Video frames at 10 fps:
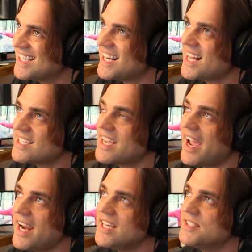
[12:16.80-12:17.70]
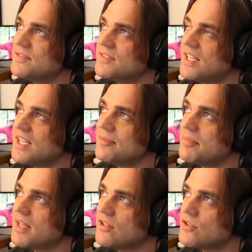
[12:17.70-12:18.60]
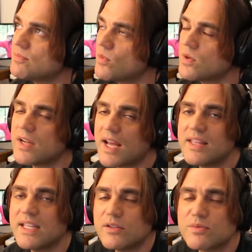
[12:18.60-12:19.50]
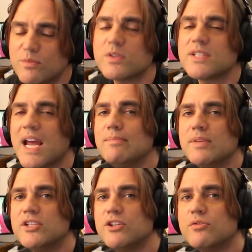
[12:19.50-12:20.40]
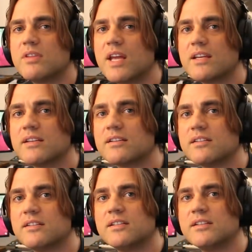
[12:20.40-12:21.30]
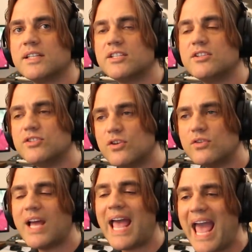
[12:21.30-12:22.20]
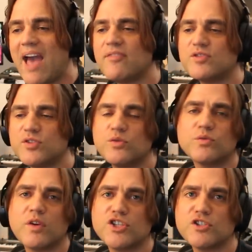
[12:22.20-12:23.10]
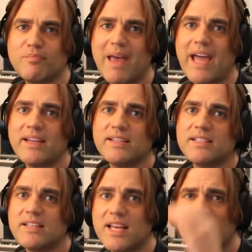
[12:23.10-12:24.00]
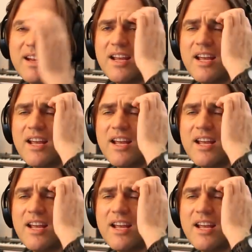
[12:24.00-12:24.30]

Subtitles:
And I kind of think, man, I think there's more time than you think. Like, you don't have to rush back into that.